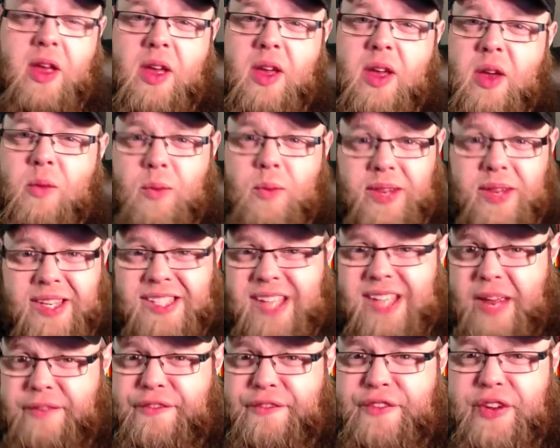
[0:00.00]
When this
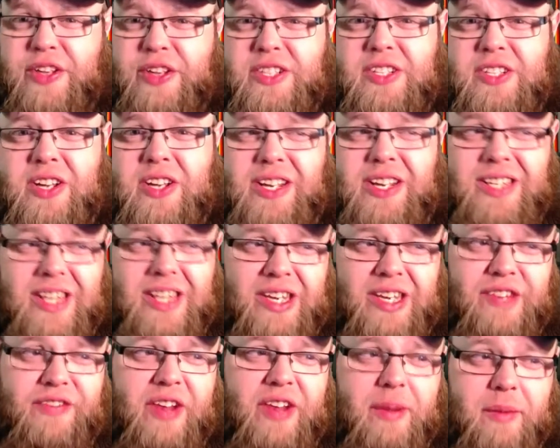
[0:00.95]
game first started, the
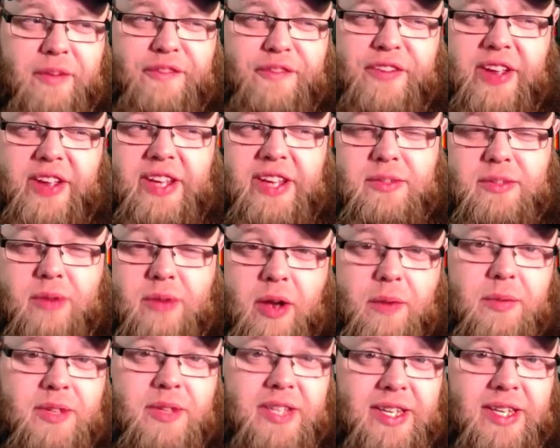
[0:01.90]
development phase, I
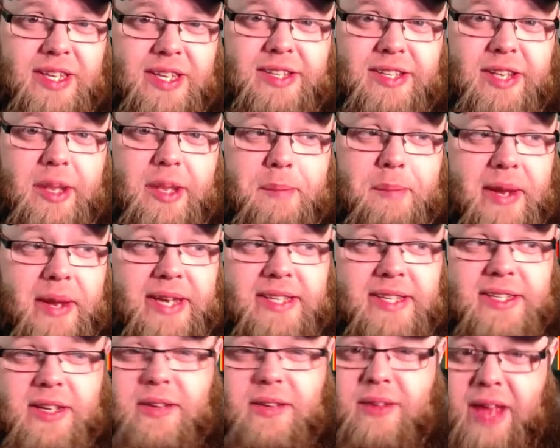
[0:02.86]
was in this in the
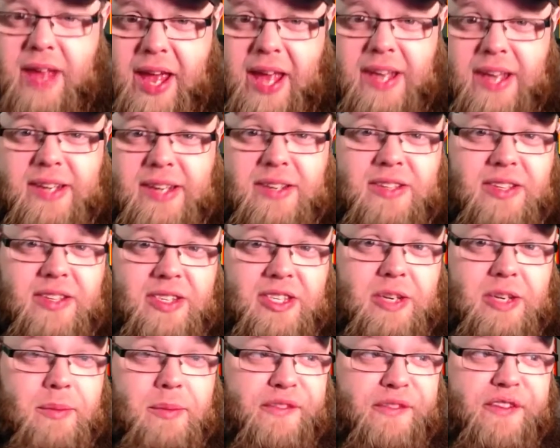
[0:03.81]
beta, and
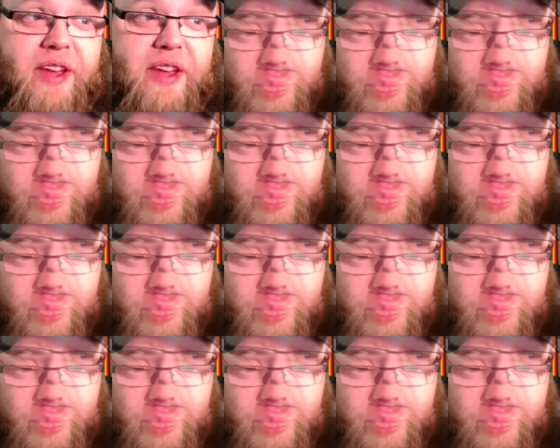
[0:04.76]
to be fair,